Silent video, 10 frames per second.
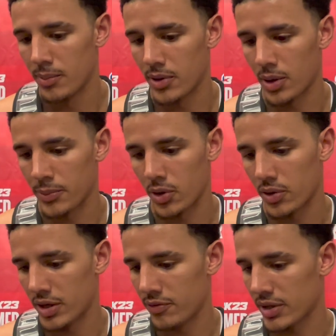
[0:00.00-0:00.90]
But, you know,
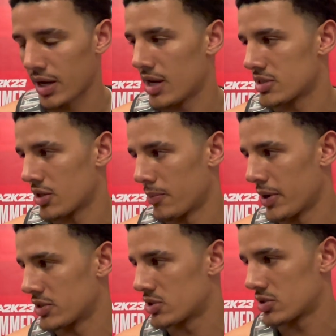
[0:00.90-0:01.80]
even the guys on the
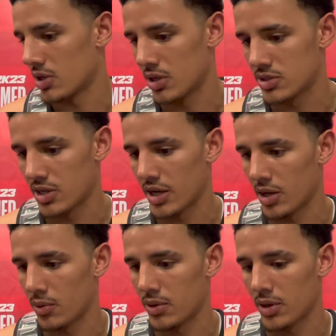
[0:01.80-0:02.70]
bench today,
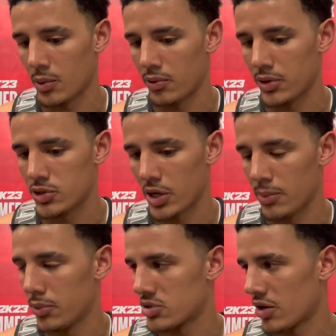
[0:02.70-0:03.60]
they were really trying
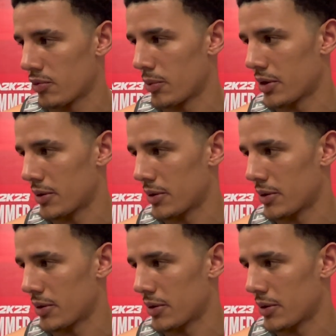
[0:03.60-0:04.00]
to boost everybody.